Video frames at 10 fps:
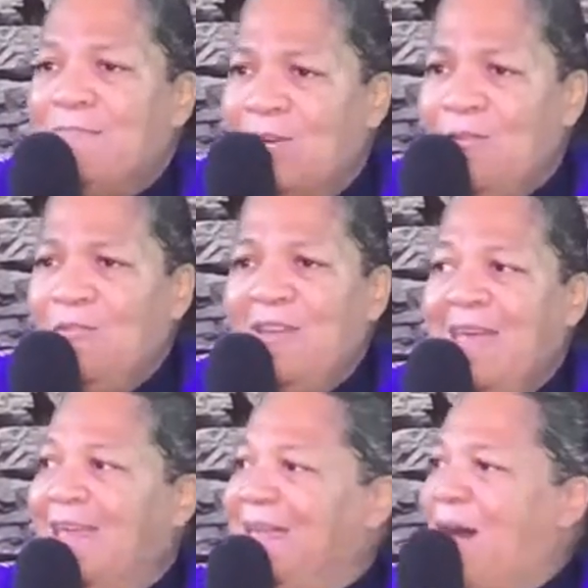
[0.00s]
moved
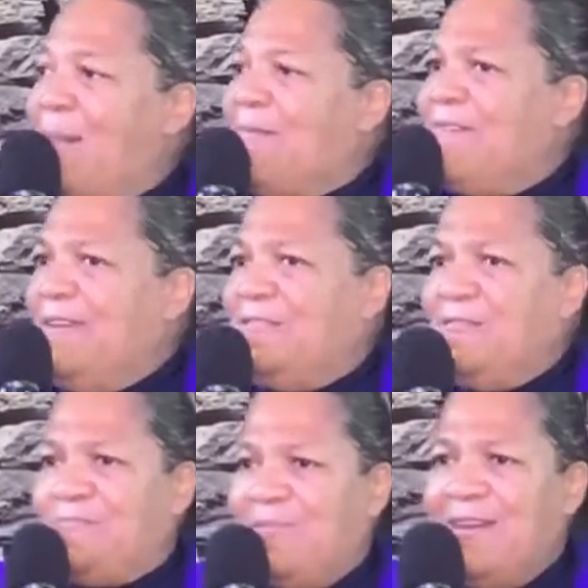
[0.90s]
and operated
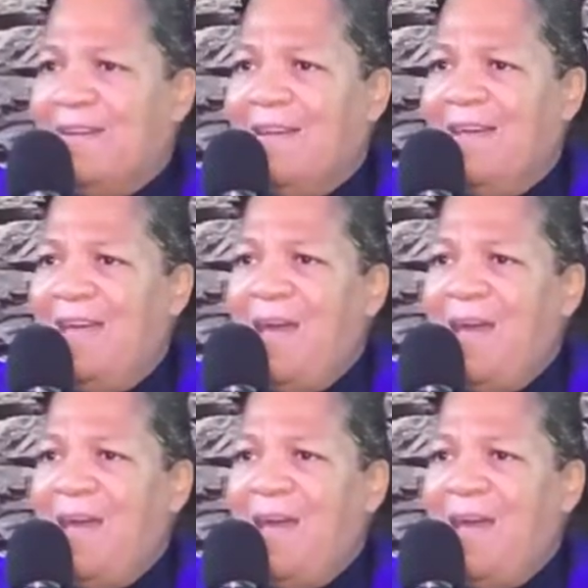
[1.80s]
through prayer.